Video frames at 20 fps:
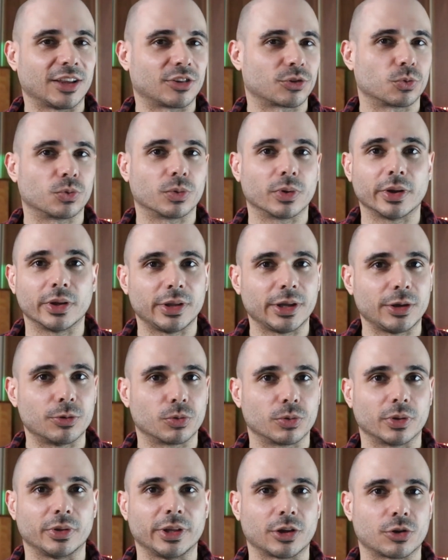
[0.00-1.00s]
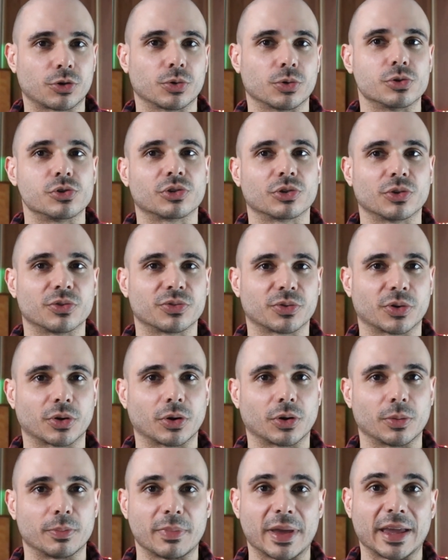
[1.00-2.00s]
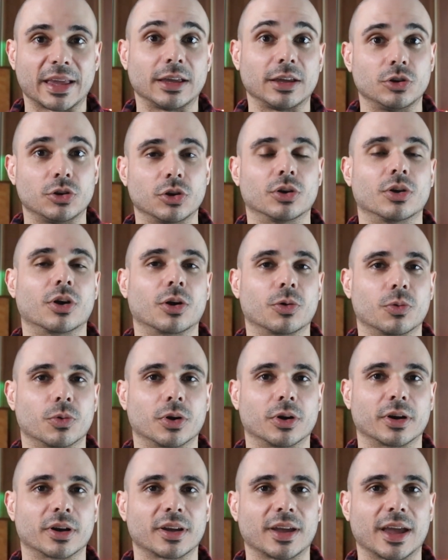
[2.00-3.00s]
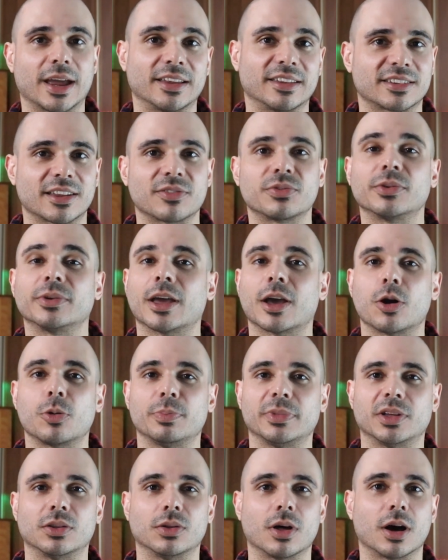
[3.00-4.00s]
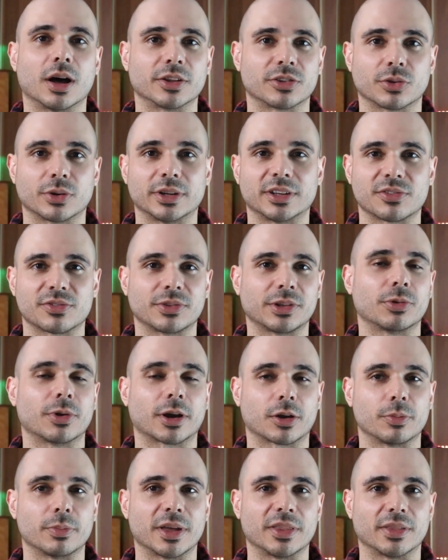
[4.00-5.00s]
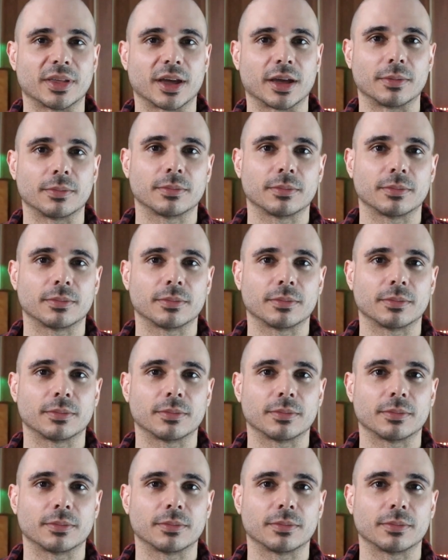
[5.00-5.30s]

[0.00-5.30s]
It's really, really crucial for making good artwork, and it's definitely helped me a lot, so I definitely recommend